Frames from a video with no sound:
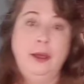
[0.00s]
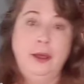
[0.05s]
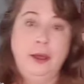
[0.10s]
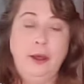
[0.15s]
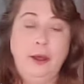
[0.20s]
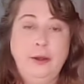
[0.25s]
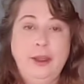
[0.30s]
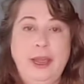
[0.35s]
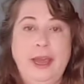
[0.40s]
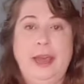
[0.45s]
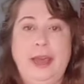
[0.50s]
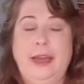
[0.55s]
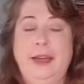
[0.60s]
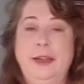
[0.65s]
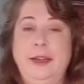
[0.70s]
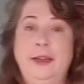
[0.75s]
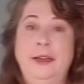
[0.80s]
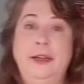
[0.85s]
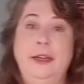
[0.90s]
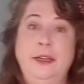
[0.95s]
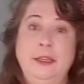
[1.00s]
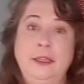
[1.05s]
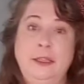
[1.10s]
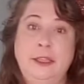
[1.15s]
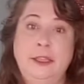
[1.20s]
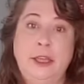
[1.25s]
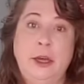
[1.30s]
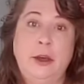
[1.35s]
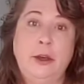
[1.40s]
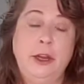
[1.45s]
Okay,
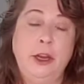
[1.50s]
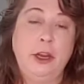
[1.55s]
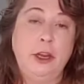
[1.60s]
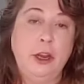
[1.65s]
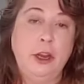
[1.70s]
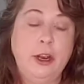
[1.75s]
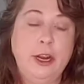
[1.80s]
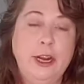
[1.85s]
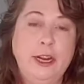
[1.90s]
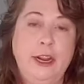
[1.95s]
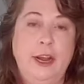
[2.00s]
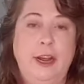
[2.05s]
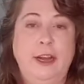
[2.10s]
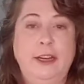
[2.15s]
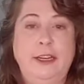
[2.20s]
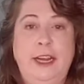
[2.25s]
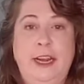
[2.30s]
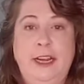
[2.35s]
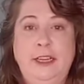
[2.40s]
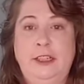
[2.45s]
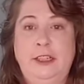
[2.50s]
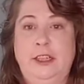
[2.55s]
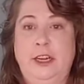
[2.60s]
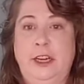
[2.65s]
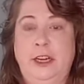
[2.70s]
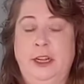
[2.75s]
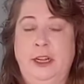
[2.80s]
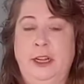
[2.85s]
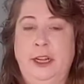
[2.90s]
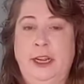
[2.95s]
so you're learning contact
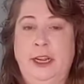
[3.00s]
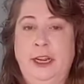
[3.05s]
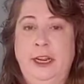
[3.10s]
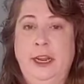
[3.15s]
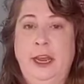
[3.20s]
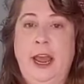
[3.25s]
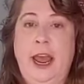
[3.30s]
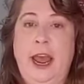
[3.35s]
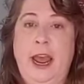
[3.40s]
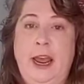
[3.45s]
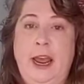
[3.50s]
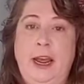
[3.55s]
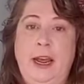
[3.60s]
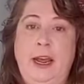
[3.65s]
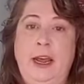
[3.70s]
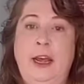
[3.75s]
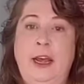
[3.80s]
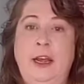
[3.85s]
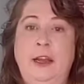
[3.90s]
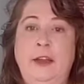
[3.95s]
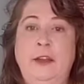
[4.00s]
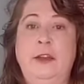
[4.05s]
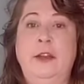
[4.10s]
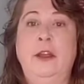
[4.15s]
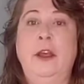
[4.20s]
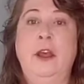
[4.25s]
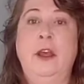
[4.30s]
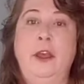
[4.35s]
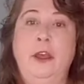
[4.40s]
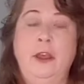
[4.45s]
juggling and
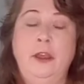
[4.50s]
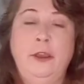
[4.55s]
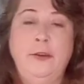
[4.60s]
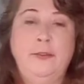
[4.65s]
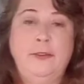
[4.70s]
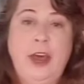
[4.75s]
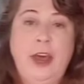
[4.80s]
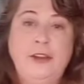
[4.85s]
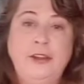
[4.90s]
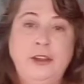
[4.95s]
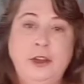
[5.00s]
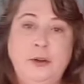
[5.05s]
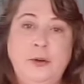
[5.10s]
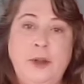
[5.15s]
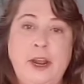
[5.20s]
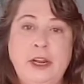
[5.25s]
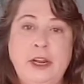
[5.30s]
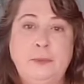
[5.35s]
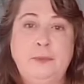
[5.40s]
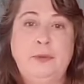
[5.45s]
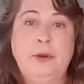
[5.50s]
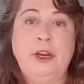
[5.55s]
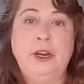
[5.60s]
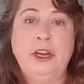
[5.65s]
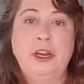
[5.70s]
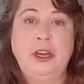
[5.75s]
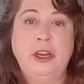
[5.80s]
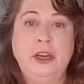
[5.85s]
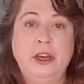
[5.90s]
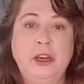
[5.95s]
you've got the cradle
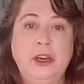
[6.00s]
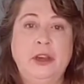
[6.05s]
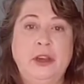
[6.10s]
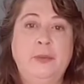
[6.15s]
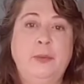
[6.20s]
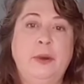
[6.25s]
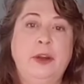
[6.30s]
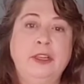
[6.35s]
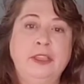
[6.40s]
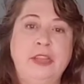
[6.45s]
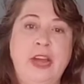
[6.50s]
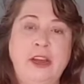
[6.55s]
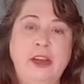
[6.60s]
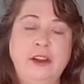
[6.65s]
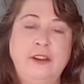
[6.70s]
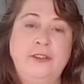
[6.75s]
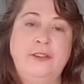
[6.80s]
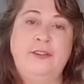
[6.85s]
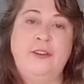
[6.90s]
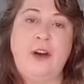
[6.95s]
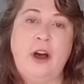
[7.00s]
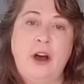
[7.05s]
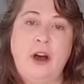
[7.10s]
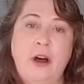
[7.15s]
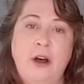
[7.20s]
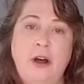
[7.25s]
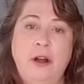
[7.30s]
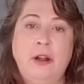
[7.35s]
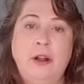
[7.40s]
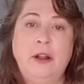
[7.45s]
pretty good where it's not going to
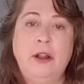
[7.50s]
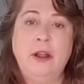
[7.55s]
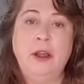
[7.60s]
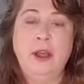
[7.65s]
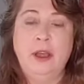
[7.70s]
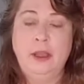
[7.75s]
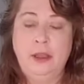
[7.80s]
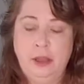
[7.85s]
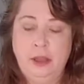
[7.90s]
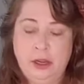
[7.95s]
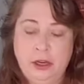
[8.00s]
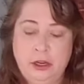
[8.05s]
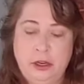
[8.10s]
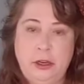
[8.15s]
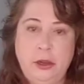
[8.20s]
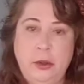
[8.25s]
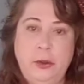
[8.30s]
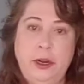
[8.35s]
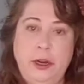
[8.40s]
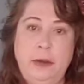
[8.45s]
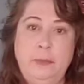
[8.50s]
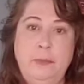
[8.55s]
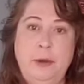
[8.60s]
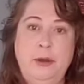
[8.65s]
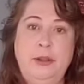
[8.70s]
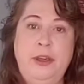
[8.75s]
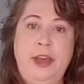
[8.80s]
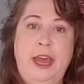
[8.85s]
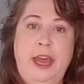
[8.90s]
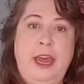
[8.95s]
fall. You can do it on
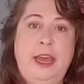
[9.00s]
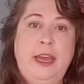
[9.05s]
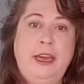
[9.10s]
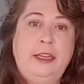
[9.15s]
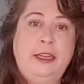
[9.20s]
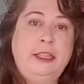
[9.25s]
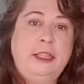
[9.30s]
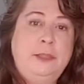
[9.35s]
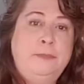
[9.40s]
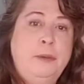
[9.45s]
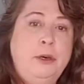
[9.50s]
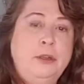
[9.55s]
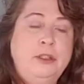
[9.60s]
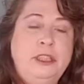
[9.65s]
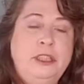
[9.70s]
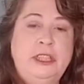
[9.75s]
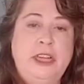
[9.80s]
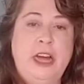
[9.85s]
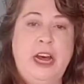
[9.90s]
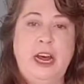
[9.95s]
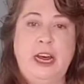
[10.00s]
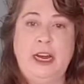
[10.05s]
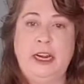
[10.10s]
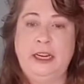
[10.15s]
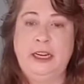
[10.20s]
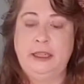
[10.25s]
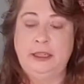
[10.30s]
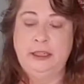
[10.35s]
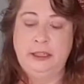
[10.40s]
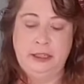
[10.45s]
both hands, both
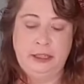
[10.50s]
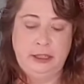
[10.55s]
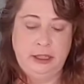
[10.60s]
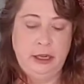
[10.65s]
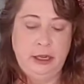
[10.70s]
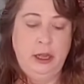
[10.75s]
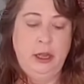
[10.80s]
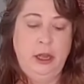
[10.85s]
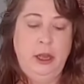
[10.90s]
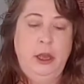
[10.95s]
sides.